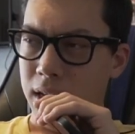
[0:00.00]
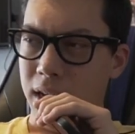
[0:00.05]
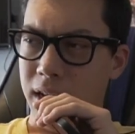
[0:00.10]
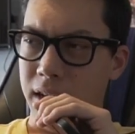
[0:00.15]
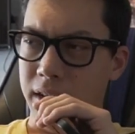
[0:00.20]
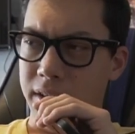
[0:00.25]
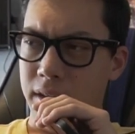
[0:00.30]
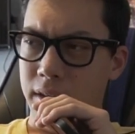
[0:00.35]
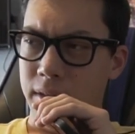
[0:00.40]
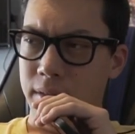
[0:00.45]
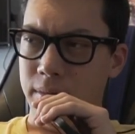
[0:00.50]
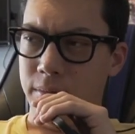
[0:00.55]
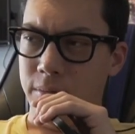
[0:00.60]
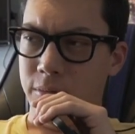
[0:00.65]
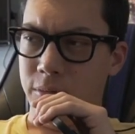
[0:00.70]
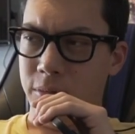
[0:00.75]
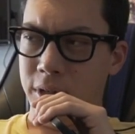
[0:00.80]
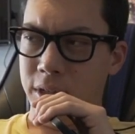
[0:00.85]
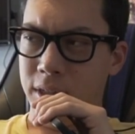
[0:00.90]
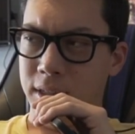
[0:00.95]
I
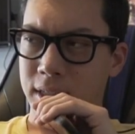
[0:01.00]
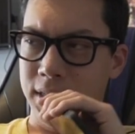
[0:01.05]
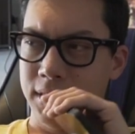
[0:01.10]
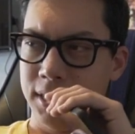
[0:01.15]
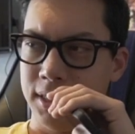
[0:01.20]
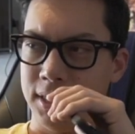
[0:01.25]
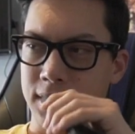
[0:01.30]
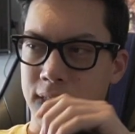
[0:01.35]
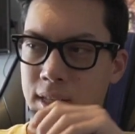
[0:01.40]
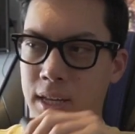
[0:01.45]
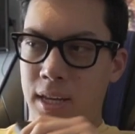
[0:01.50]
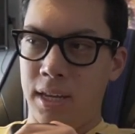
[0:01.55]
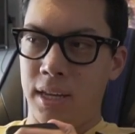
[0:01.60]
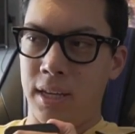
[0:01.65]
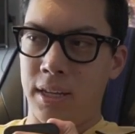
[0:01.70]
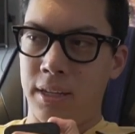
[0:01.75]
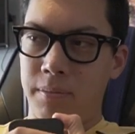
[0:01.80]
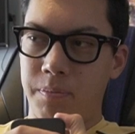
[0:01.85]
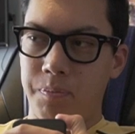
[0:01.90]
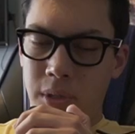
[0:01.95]
realized
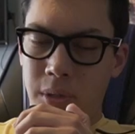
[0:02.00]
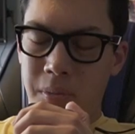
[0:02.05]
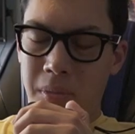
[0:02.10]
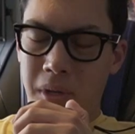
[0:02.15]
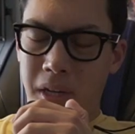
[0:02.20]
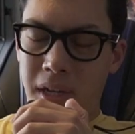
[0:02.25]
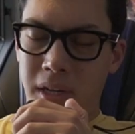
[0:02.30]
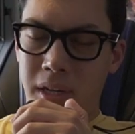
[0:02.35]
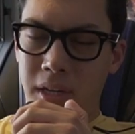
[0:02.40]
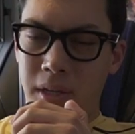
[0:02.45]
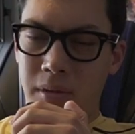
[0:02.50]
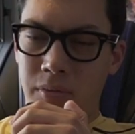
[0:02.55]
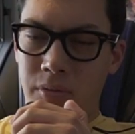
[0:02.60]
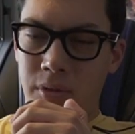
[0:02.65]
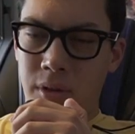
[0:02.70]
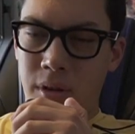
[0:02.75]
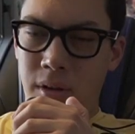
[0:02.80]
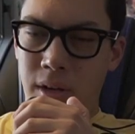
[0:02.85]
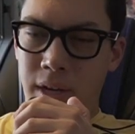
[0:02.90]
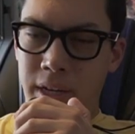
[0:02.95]
that the Maddie M
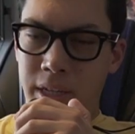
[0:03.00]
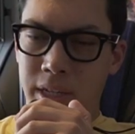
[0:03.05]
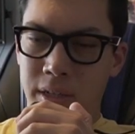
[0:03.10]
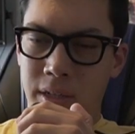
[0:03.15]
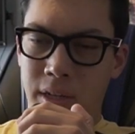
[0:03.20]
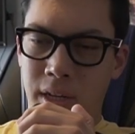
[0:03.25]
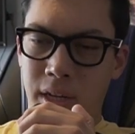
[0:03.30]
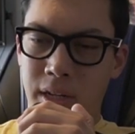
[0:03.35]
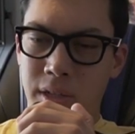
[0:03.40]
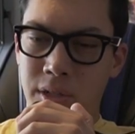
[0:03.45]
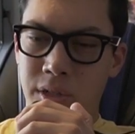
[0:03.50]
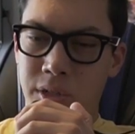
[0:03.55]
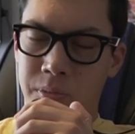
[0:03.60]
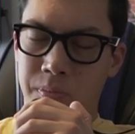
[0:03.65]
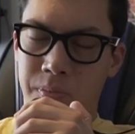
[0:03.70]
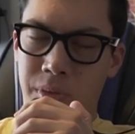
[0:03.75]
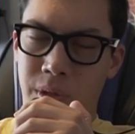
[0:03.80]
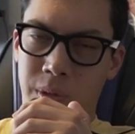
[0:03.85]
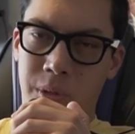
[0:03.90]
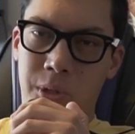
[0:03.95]
Vault, I can kind of
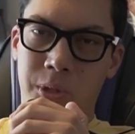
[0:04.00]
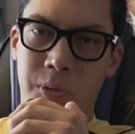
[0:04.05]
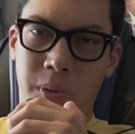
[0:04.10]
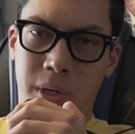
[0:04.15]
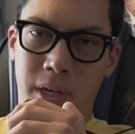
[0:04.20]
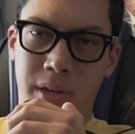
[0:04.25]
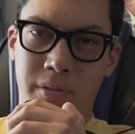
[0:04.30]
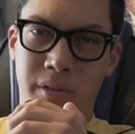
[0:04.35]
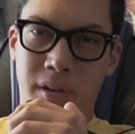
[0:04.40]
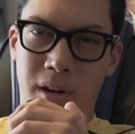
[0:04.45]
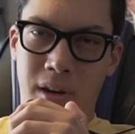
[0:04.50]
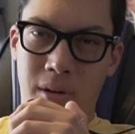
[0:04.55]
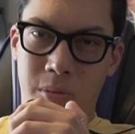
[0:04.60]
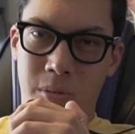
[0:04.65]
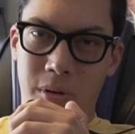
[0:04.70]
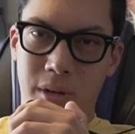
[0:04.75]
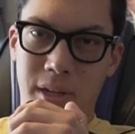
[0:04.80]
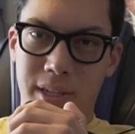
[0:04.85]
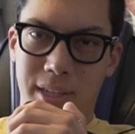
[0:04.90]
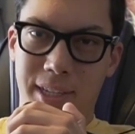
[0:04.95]
just post whatever I
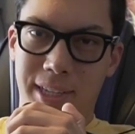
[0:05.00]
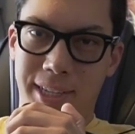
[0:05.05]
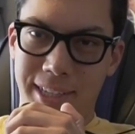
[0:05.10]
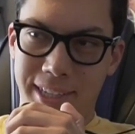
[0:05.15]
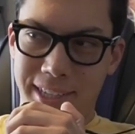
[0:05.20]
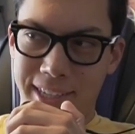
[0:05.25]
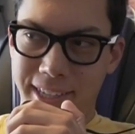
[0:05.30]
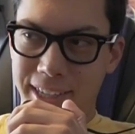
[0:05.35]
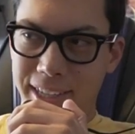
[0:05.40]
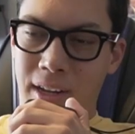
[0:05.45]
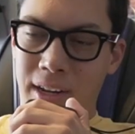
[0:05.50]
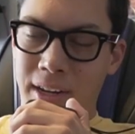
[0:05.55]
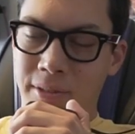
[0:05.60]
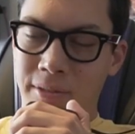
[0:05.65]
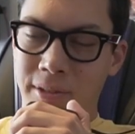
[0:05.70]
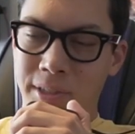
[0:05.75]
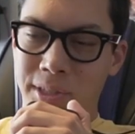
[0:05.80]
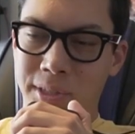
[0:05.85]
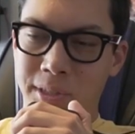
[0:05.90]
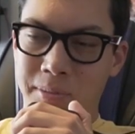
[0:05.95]
want. I
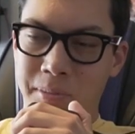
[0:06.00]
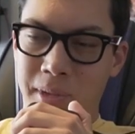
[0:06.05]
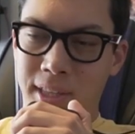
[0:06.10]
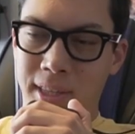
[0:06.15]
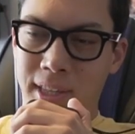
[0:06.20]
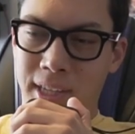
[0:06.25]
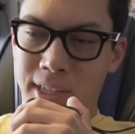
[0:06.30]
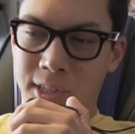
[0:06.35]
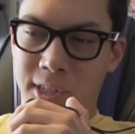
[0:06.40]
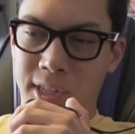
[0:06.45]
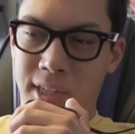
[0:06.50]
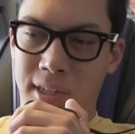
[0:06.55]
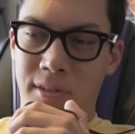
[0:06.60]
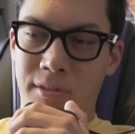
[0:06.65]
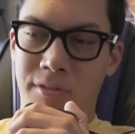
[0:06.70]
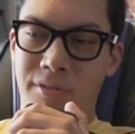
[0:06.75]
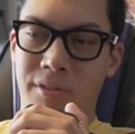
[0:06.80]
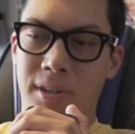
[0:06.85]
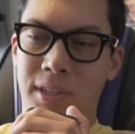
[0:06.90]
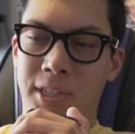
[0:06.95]
originally made that
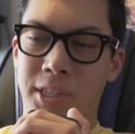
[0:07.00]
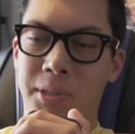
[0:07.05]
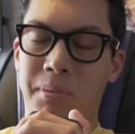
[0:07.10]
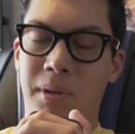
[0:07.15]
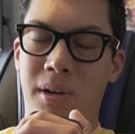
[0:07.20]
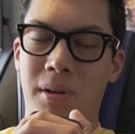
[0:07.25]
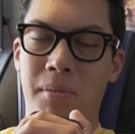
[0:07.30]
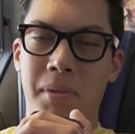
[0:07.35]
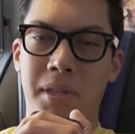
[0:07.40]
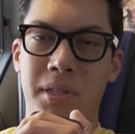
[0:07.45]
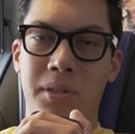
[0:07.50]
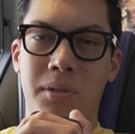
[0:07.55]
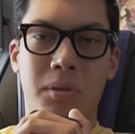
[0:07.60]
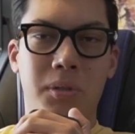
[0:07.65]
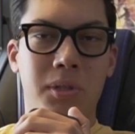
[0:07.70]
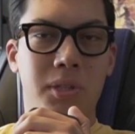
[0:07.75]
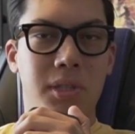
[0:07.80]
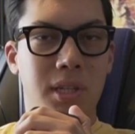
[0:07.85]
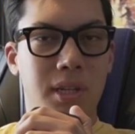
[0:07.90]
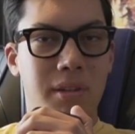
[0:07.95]
channel for
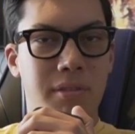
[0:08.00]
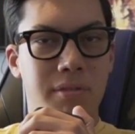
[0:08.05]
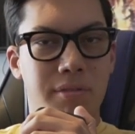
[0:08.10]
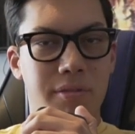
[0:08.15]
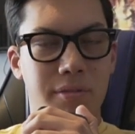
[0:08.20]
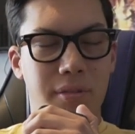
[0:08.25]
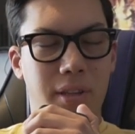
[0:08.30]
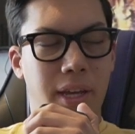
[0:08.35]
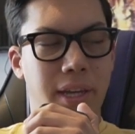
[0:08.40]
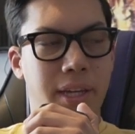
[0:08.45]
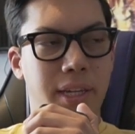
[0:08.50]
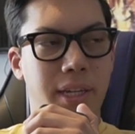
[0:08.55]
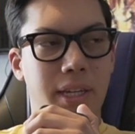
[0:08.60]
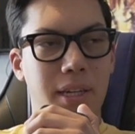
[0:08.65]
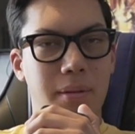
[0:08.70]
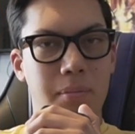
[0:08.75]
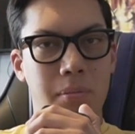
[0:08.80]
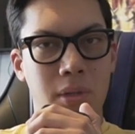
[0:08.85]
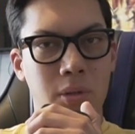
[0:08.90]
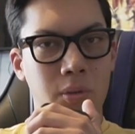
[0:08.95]
experimental stuff
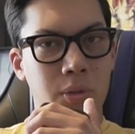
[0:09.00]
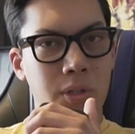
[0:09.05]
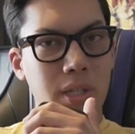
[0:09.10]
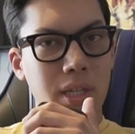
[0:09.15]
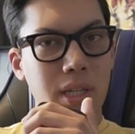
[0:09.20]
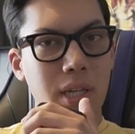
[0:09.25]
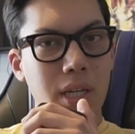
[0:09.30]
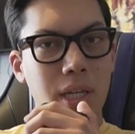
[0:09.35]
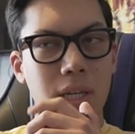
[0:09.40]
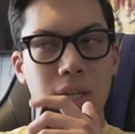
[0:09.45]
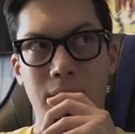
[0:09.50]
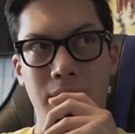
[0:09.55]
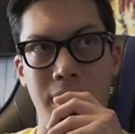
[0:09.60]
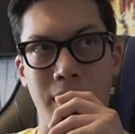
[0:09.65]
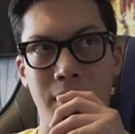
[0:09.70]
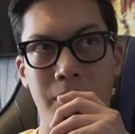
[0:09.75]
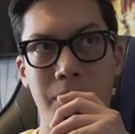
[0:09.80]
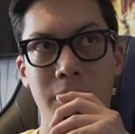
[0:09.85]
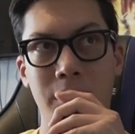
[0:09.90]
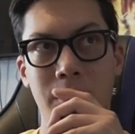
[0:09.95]
like music.
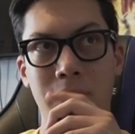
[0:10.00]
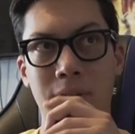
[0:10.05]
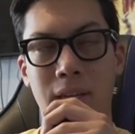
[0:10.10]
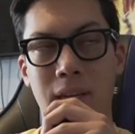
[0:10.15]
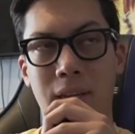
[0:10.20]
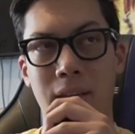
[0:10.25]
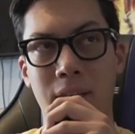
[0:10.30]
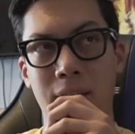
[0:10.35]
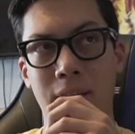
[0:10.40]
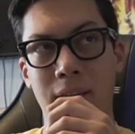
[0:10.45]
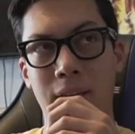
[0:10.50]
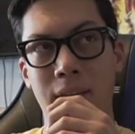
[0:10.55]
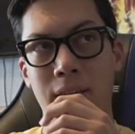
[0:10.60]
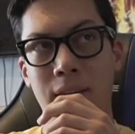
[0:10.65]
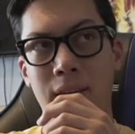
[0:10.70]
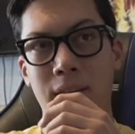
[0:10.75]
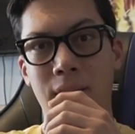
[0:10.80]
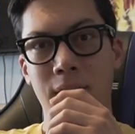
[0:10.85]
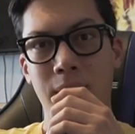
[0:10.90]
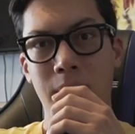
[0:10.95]
I uploaded
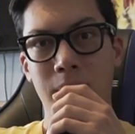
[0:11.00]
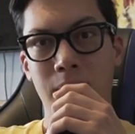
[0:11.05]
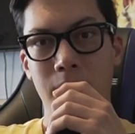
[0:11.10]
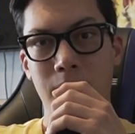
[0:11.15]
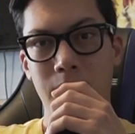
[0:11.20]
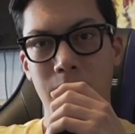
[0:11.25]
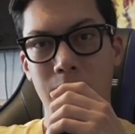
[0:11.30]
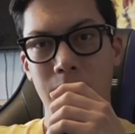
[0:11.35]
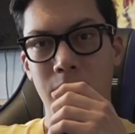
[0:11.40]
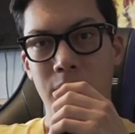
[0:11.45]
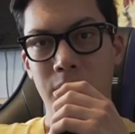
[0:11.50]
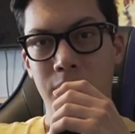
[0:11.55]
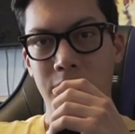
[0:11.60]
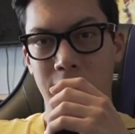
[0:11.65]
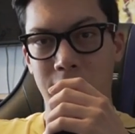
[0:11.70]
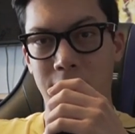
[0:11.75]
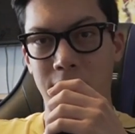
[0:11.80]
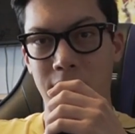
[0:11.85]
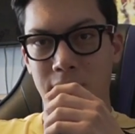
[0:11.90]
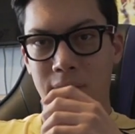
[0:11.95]
a
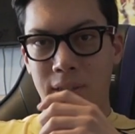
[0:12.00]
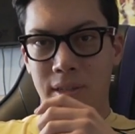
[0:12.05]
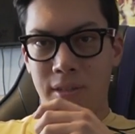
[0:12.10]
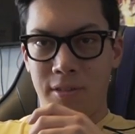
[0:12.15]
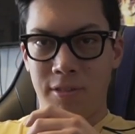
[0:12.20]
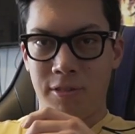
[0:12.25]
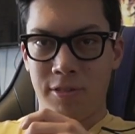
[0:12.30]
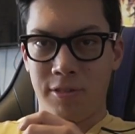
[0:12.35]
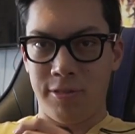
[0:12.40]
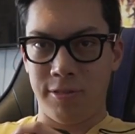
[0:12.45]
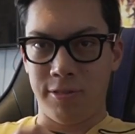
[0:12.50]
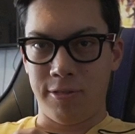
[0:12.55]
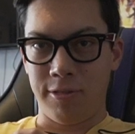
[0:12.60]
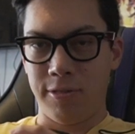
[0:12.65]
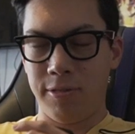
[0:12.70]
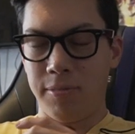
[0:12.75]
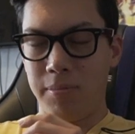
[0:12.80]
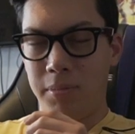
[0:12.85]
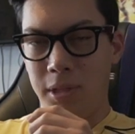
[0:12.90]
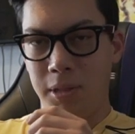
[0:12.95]
music thing of
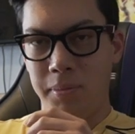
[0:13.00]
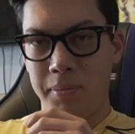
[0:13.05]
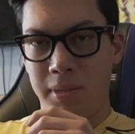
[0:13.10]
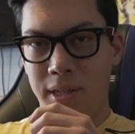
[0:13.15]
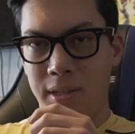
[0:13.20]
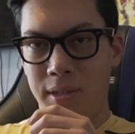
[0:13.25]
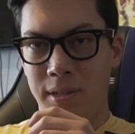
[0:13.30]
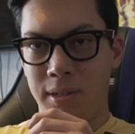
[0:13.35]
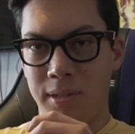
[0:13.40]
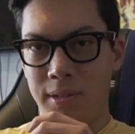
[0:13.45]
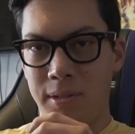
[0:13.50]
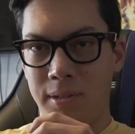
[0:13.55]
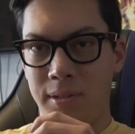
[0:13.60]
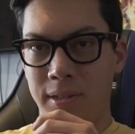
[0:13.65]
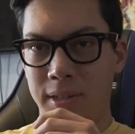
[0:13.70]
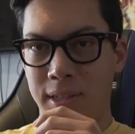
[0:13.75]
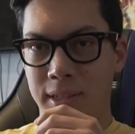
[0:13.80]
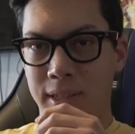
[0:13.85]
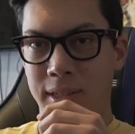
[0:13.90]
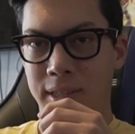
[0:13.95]
me, my
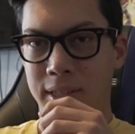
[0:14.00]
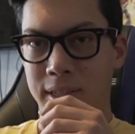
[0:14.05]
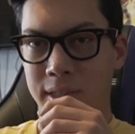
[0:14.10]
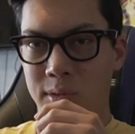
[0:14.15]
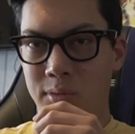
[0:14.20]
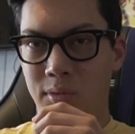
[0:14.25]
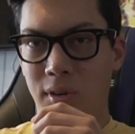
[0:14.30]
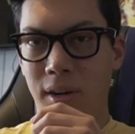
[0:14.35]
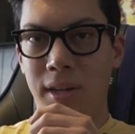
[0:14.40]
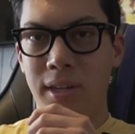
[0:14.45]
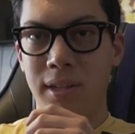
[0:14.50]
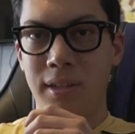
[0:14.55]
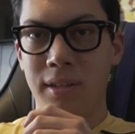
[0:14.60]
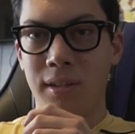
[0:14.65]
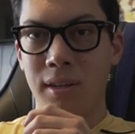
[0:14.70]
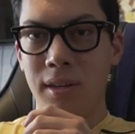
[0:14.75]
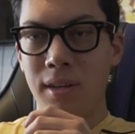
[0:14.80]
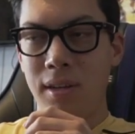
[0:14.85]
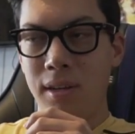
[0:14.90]
uncle, and his friend